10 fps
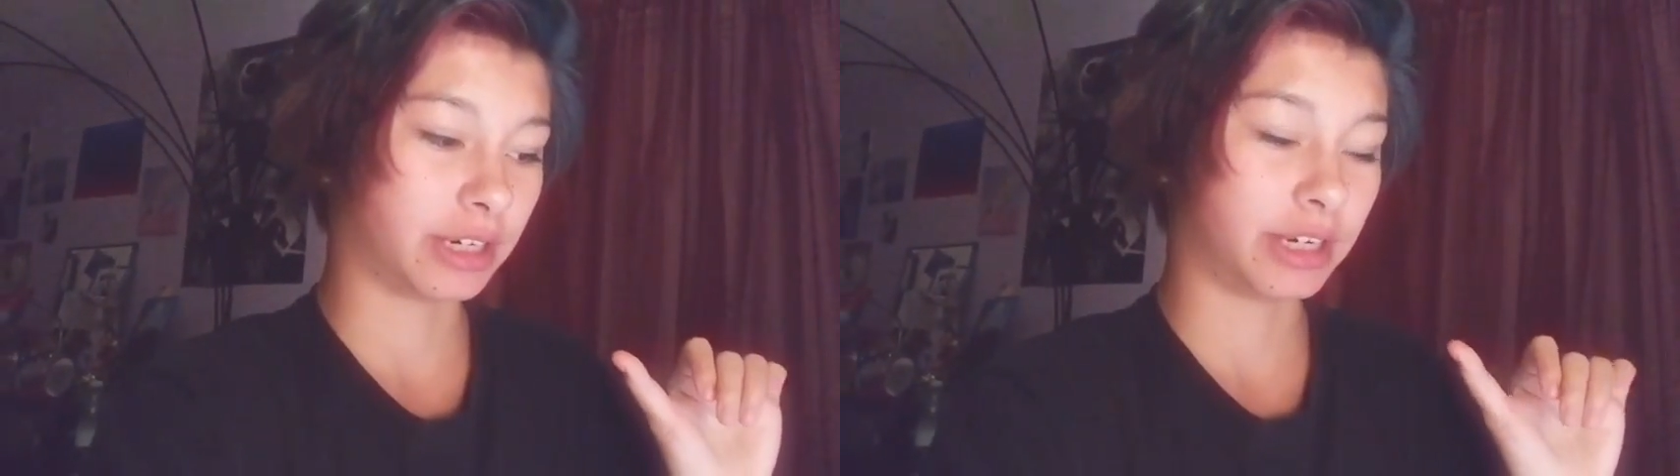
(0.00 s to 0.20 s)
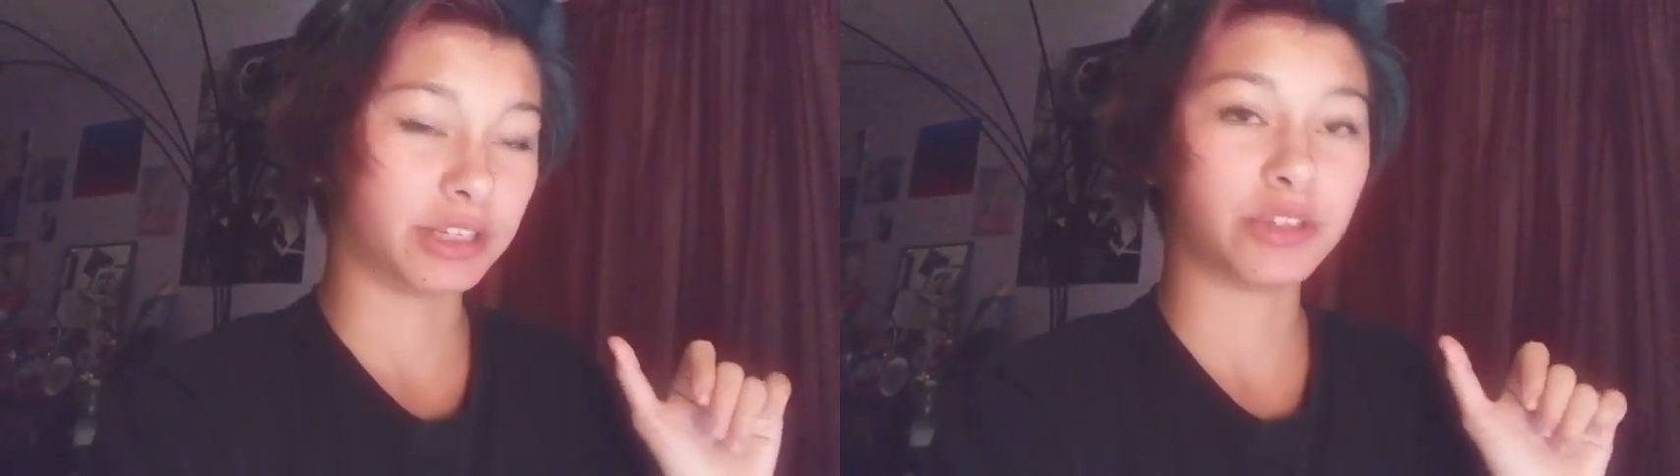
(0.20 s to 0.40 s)

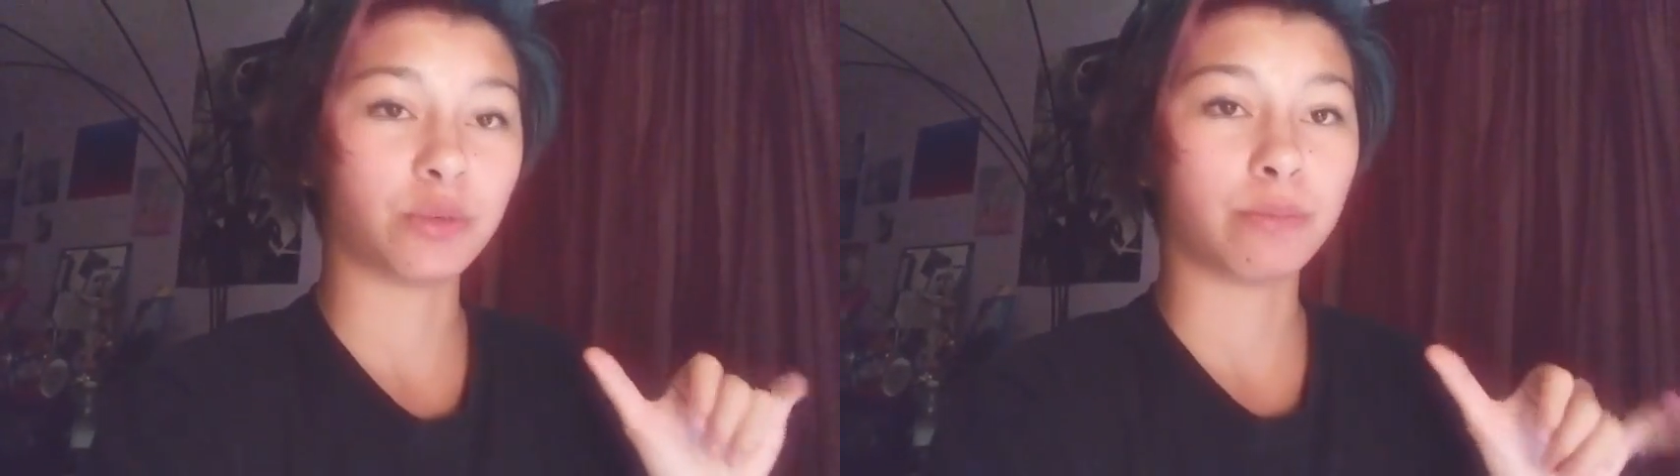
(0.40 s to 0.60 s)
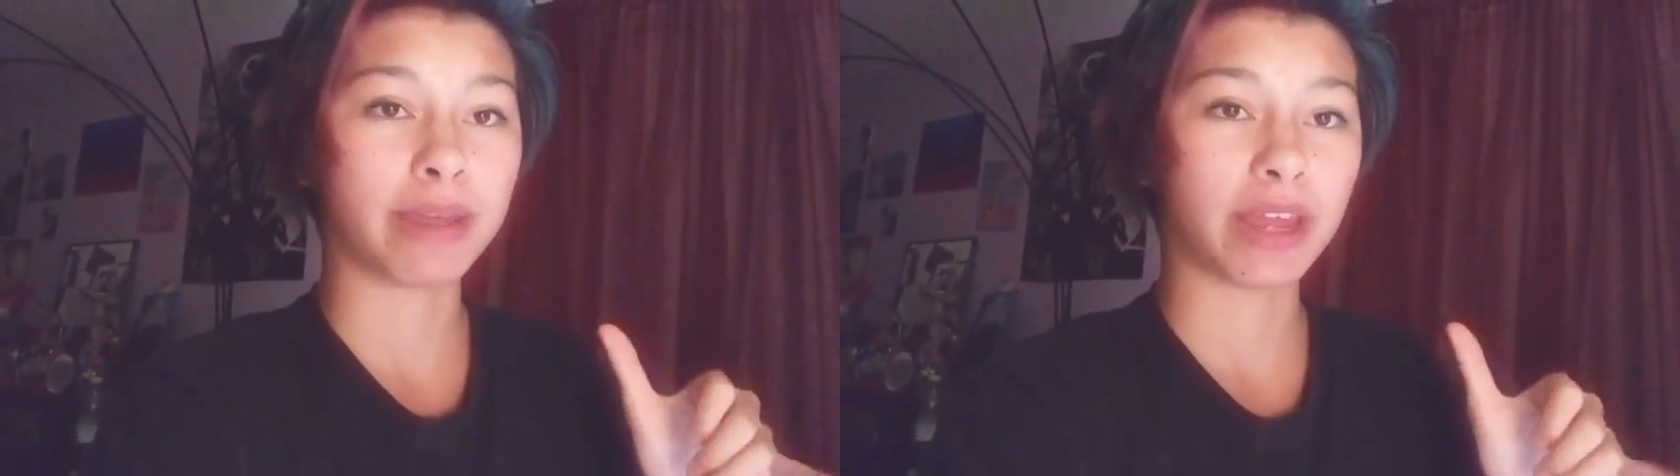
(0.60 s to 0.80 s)
into
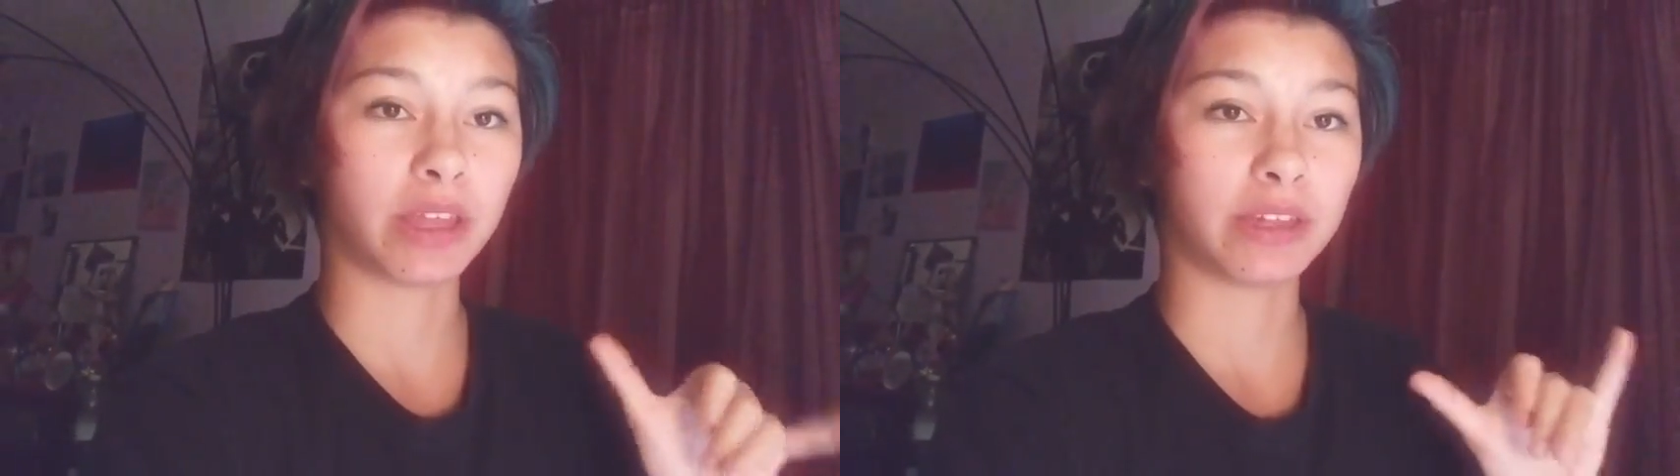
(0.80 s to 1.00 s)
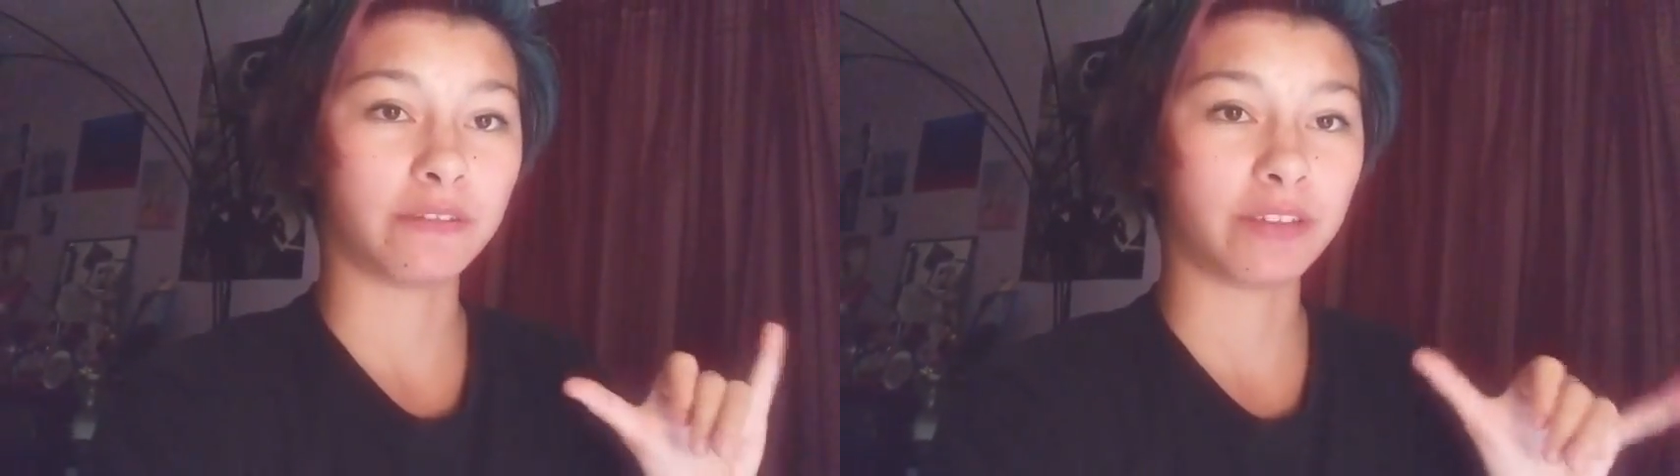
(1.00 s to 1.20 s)
male
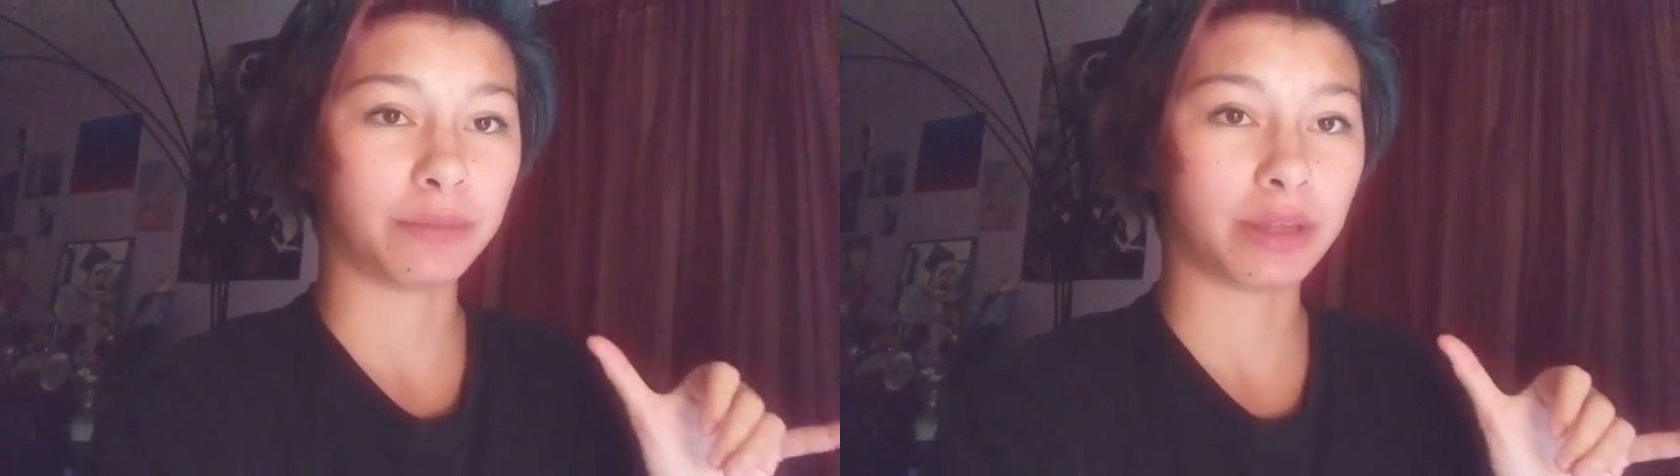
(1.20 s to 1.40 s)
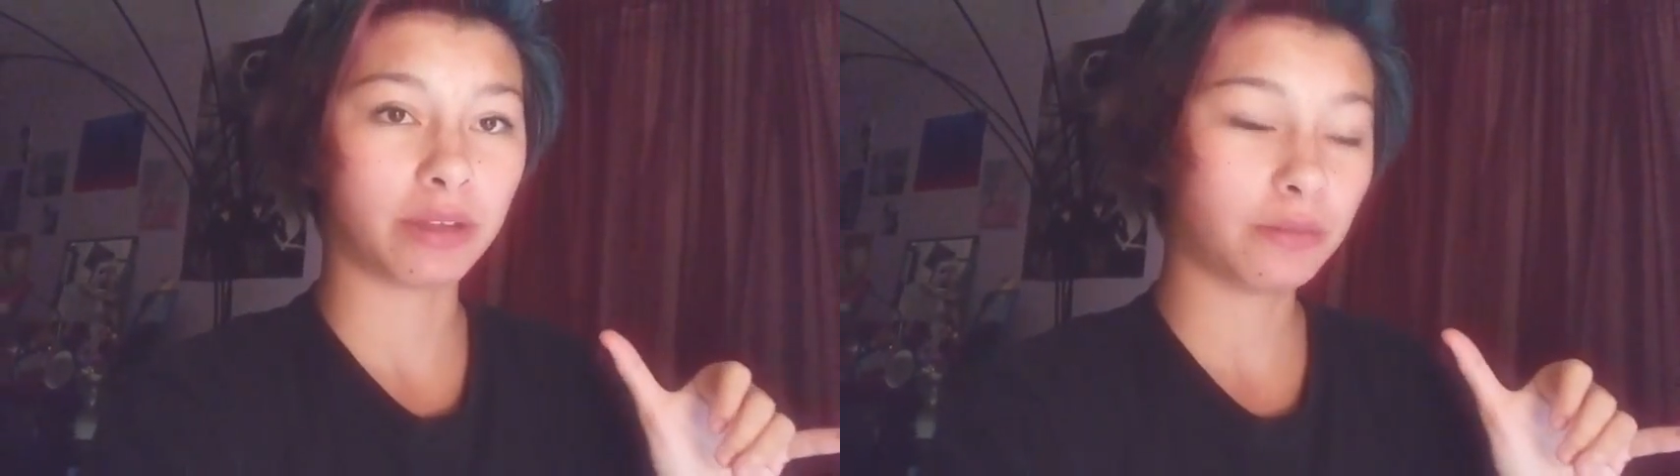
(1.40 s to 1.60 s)
and
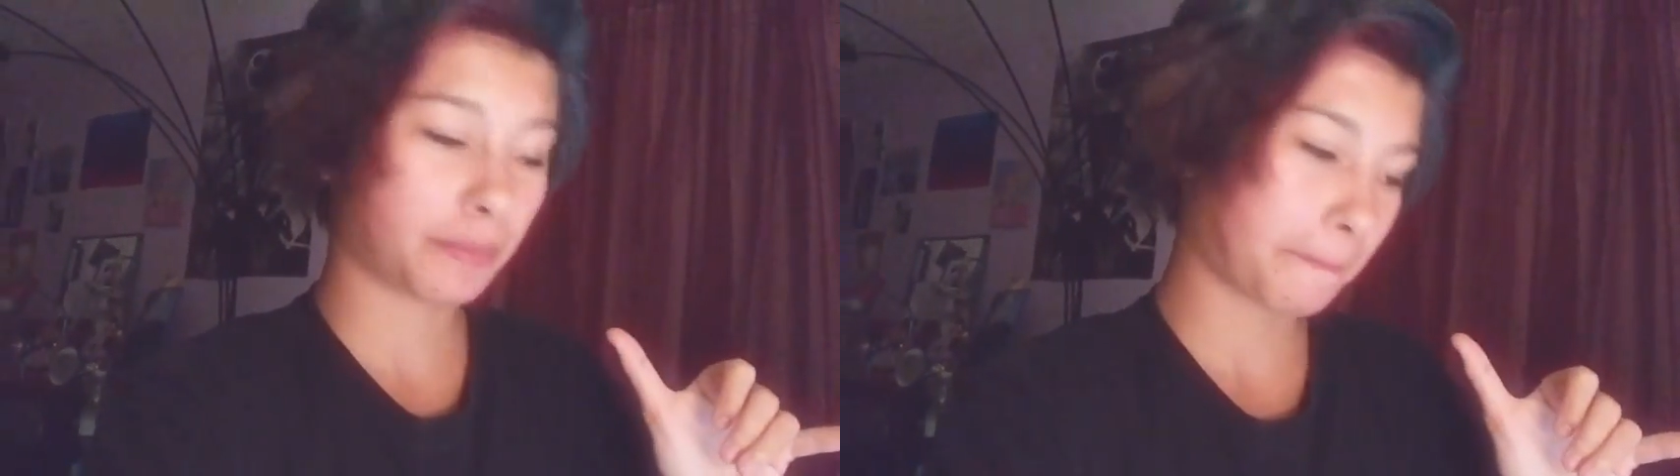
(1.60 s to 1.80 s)
female.